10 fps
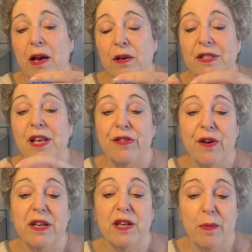because I
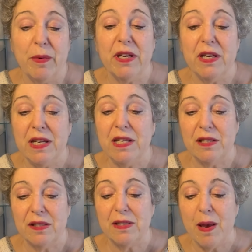thought, you know, I'm going to need
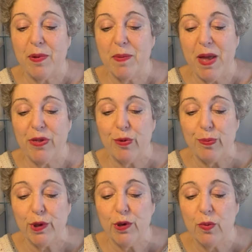to supplement the
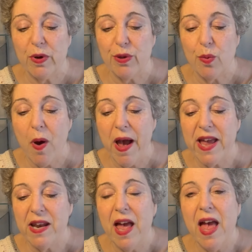blue with the
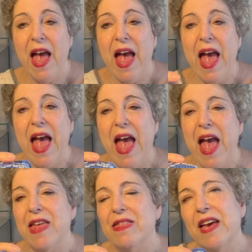white.
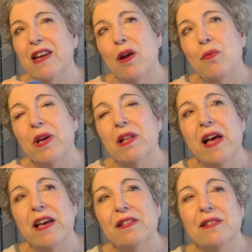And then I
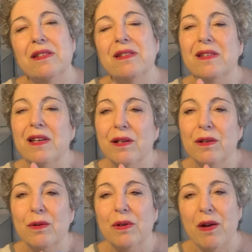realized,
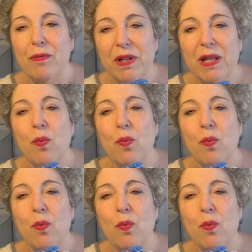no, I really